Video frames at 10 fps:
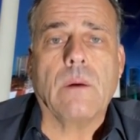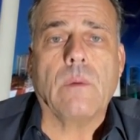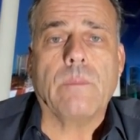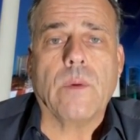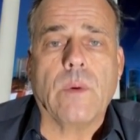
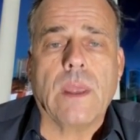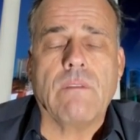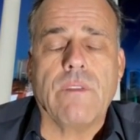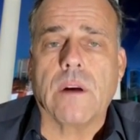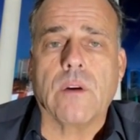we have
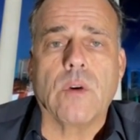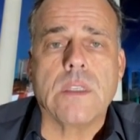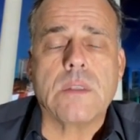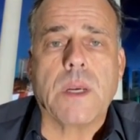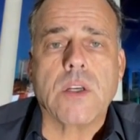very good
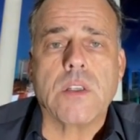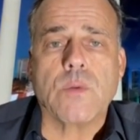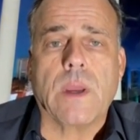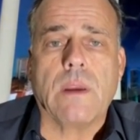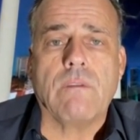
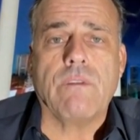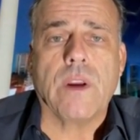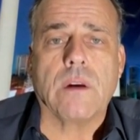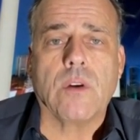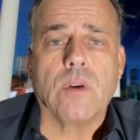inspections, we have
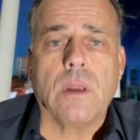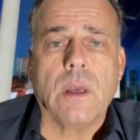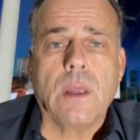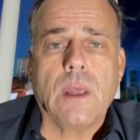very good